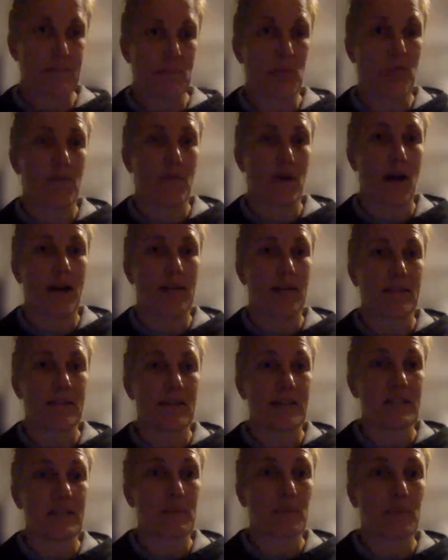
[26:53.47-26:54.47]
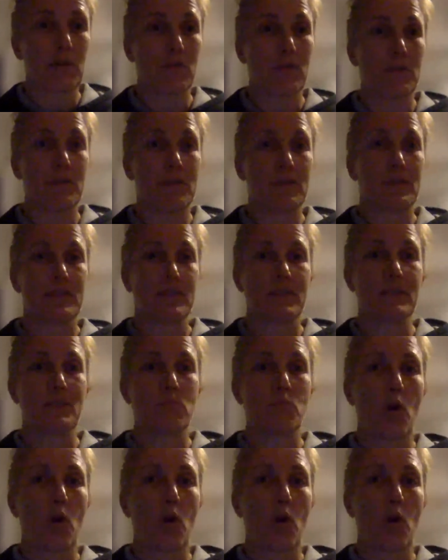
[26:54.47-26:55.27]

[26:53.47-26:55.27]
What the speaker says: providing the experience is